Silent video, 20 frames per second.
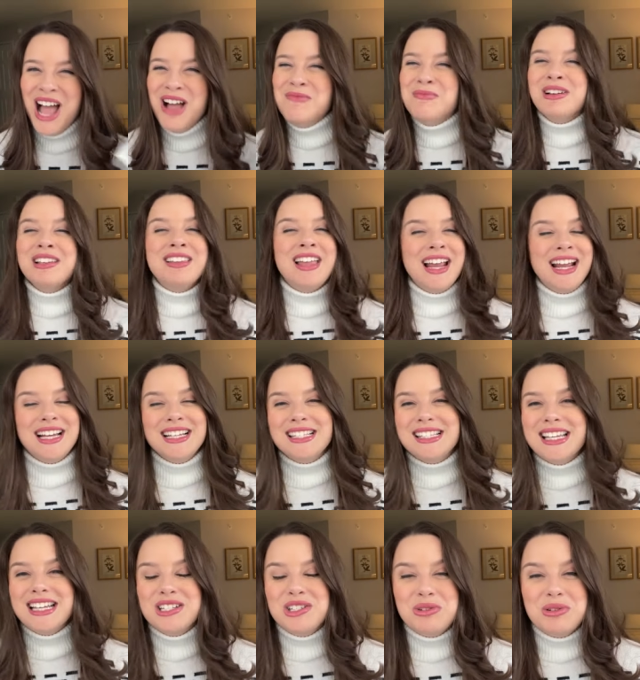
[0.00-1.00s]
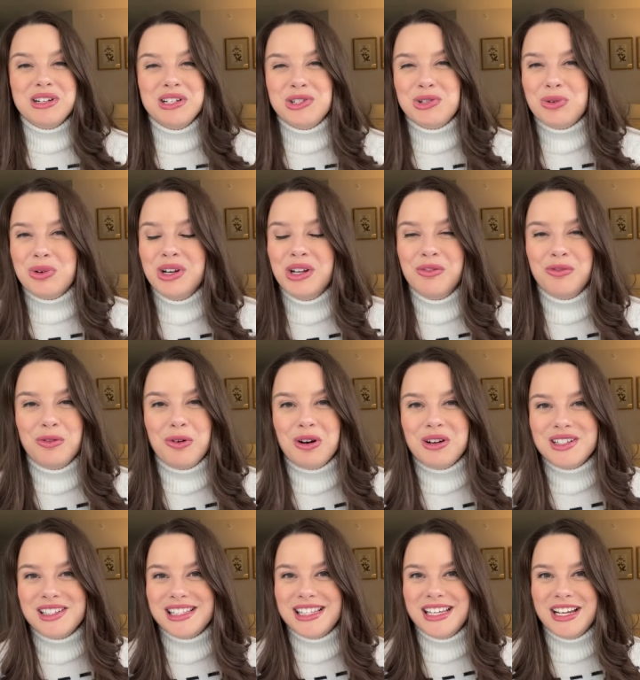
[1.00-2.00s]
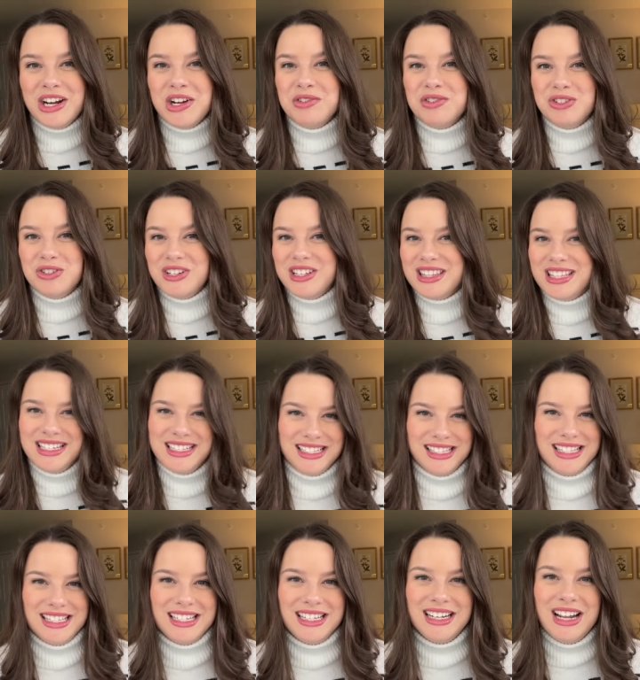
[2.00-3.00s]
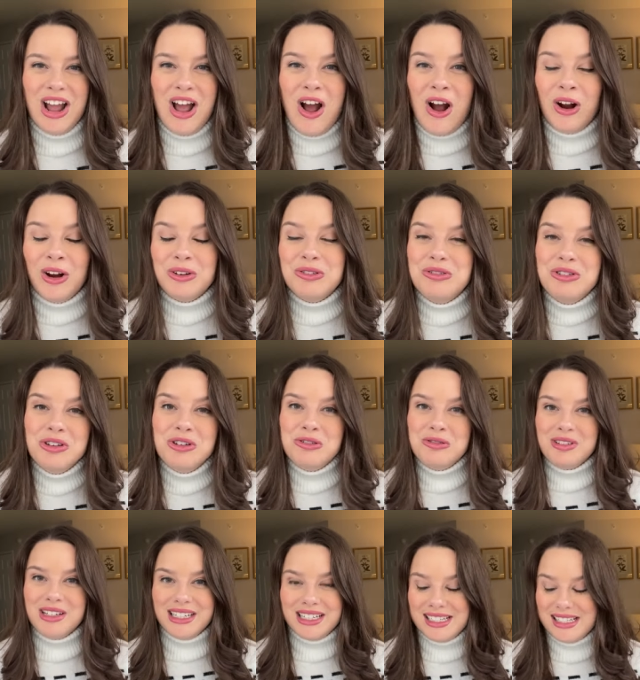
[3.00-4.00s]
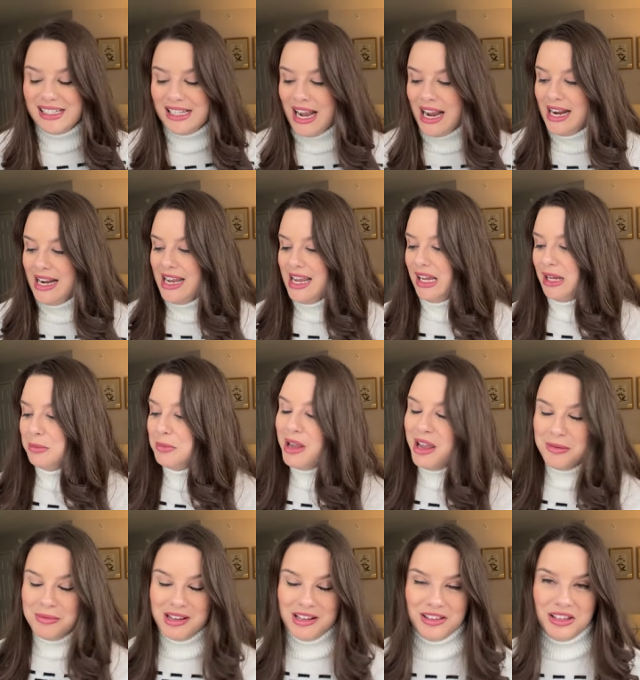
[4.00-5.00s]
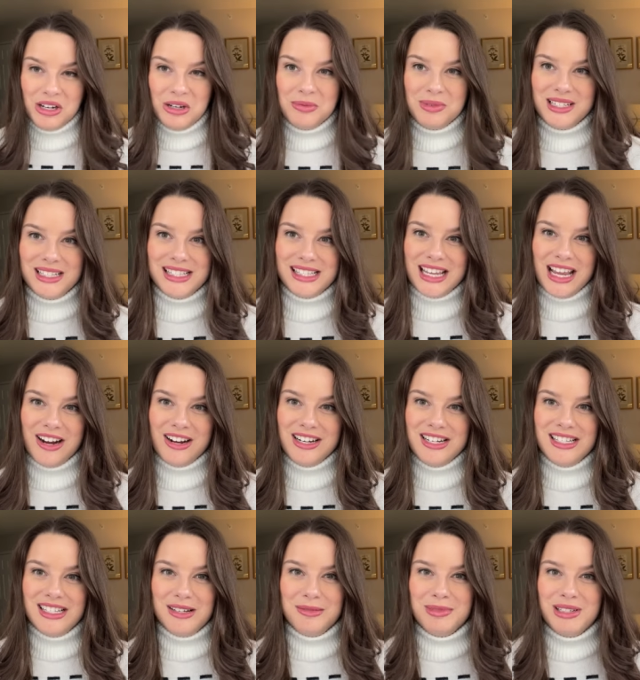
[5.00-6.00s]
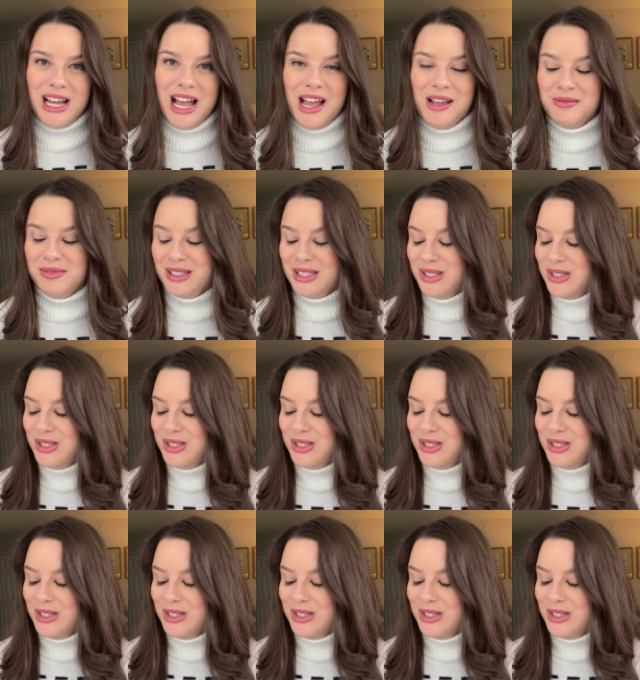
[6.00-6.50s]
but like I said, twenty twenty-four is the year of doing things that are new and exciting and maybe a little bit scary sometimes.